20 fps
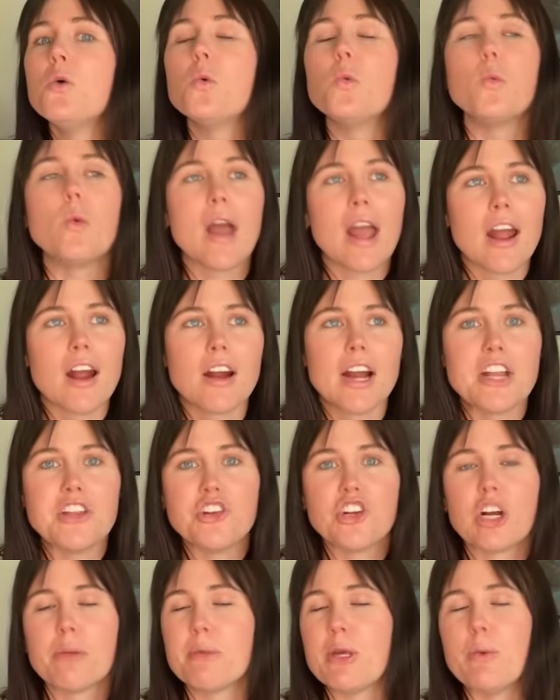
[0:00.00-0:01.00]
where in
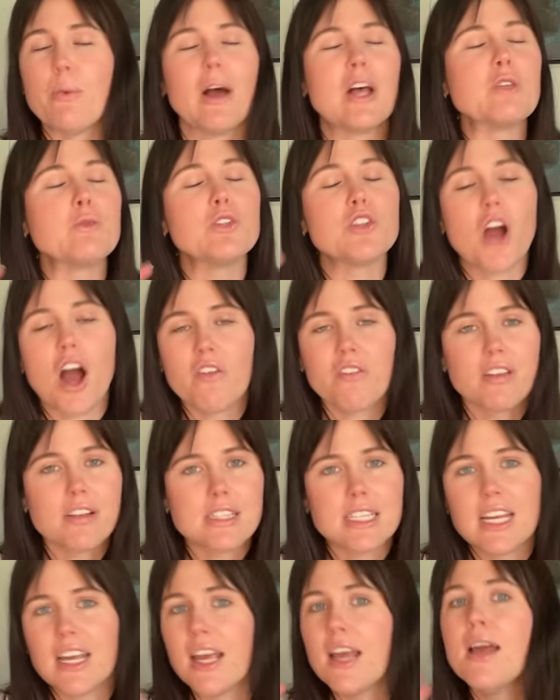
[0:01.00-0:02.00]
Europe he was, which
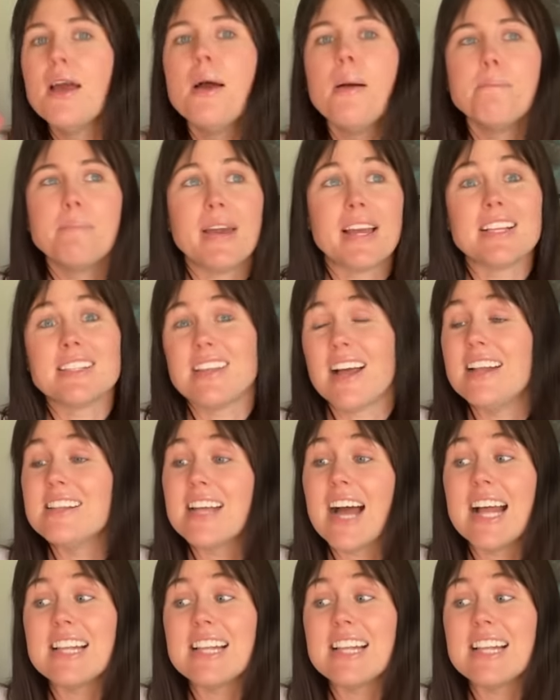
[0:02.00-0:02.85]
obviously makes sense.